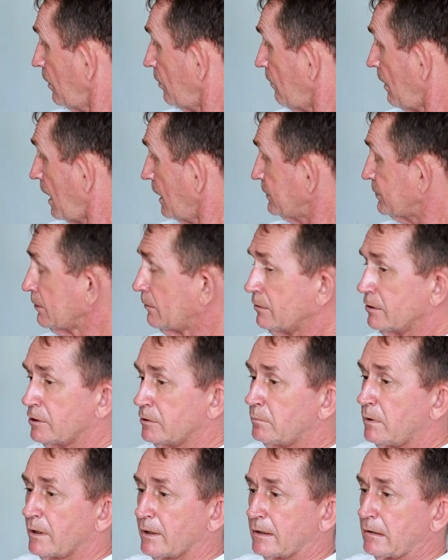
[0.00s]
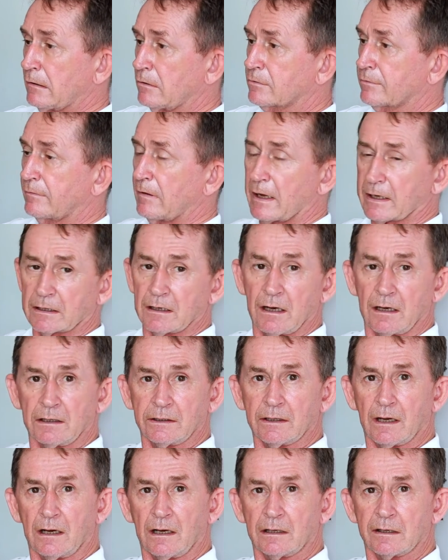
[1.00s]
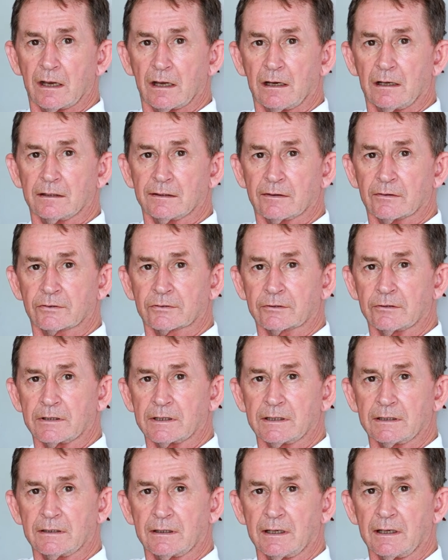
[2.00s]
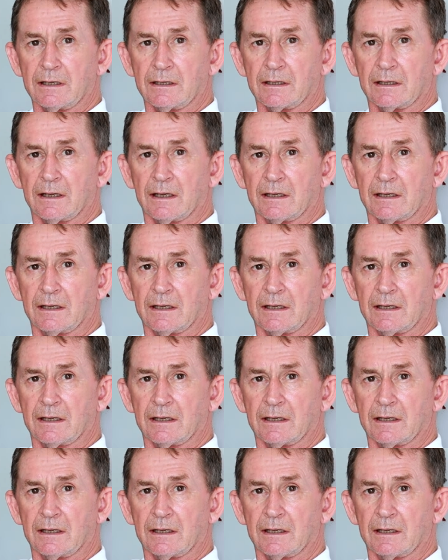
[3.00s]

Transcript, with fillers: I'll show you what it looks like on the screen then,